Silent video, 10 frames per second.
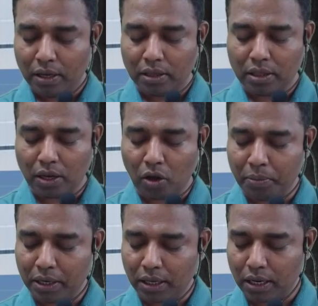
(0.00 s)
The raw
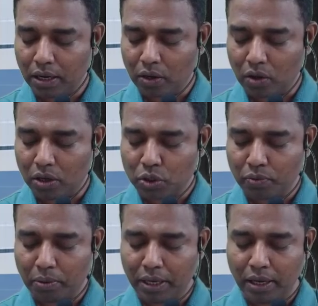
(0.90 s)
material cost
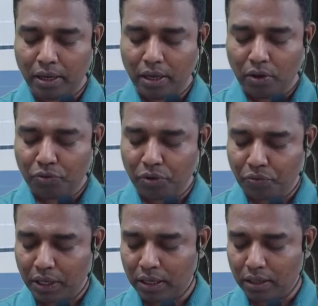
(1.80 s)
will be
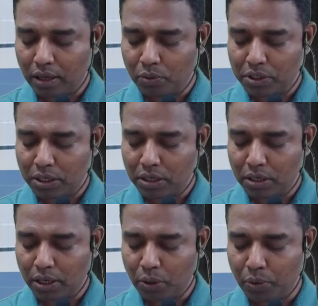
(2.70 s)
15,000
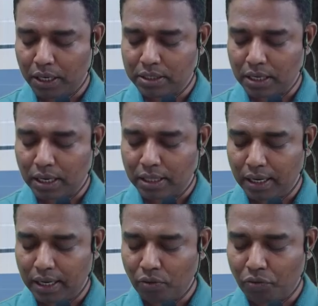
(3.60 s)
units are
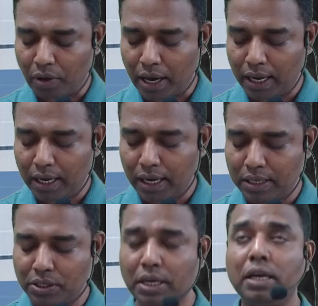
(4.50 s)
there. 5
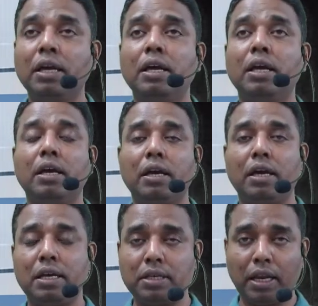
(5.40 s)
kg
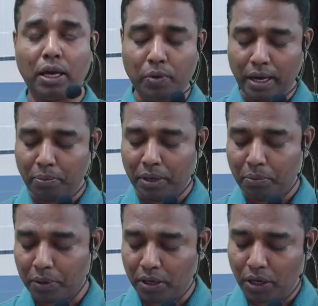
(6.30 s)
is the requirement
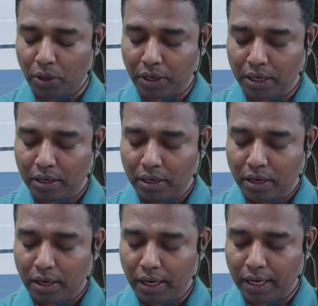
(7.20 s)
per unit
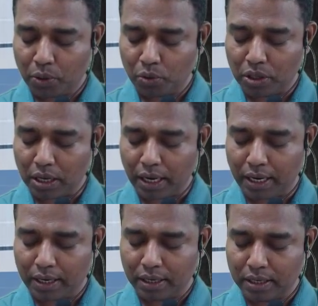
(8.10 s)
into the
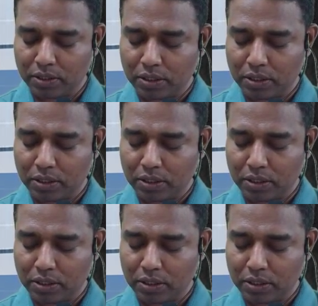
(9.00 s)
rate is